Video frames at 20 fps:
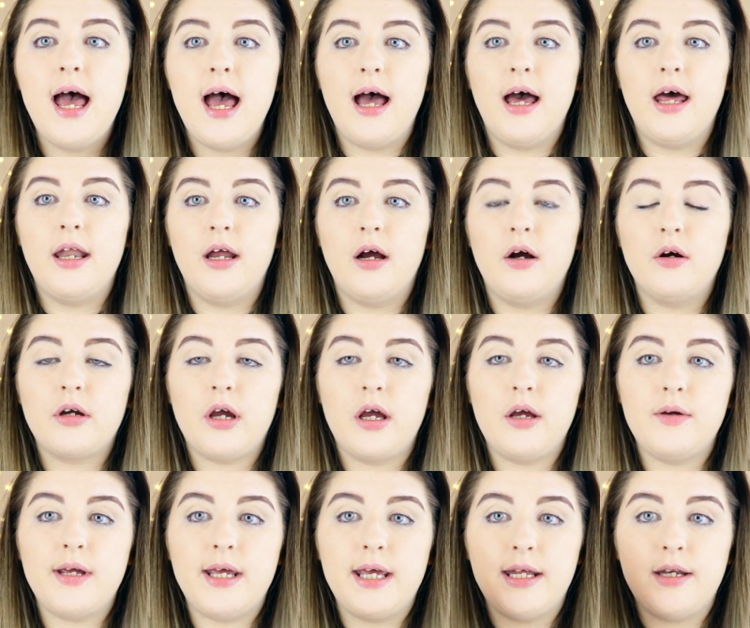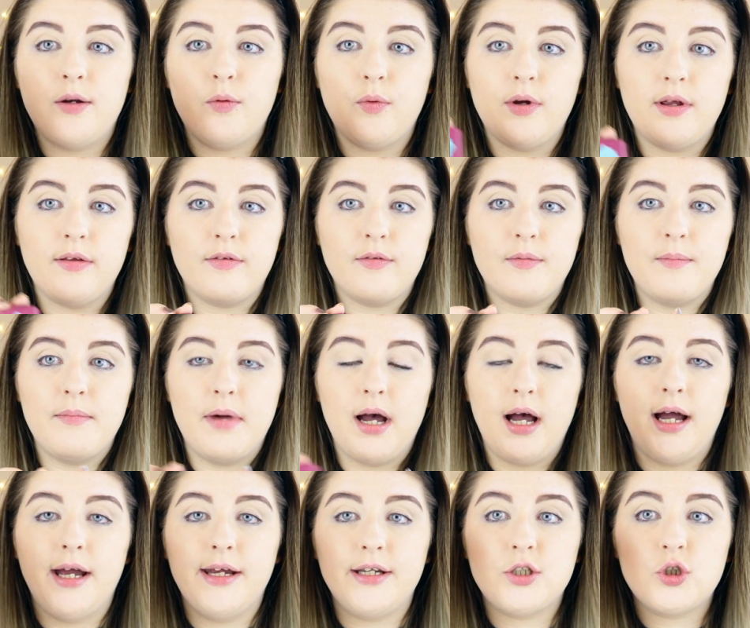and I'll go in with
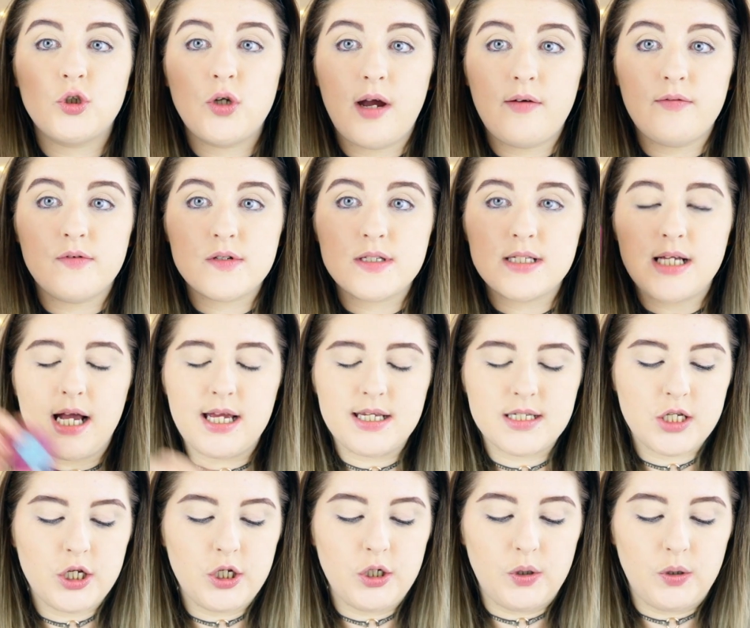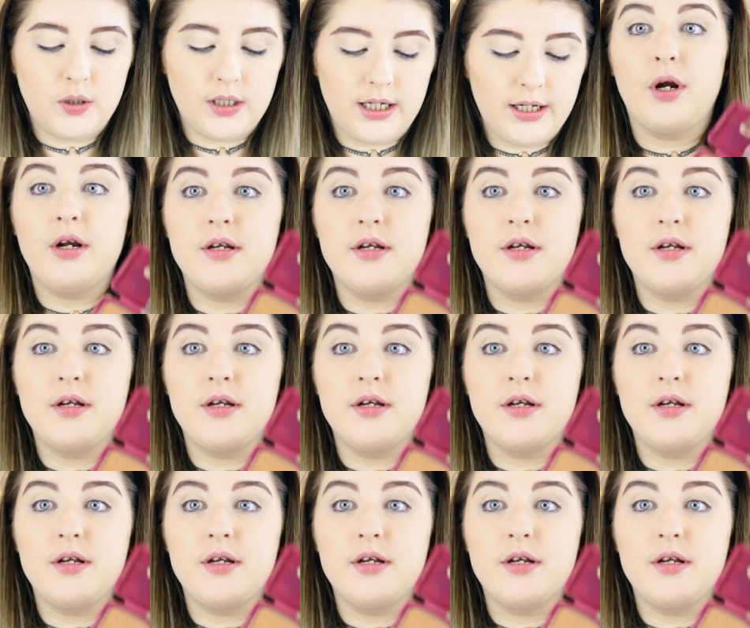my travel sized Hoola